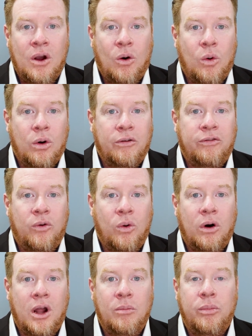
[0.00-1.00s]
or
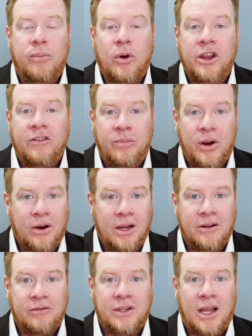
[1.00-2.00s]
for a brief
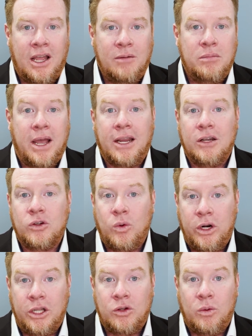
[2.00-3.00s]
period of time back in
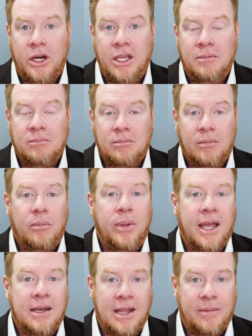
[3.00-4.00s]
2020,
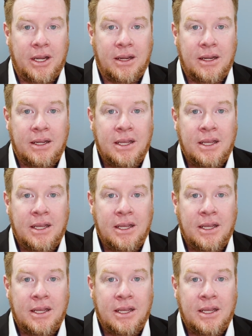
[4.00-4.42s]
pandemic.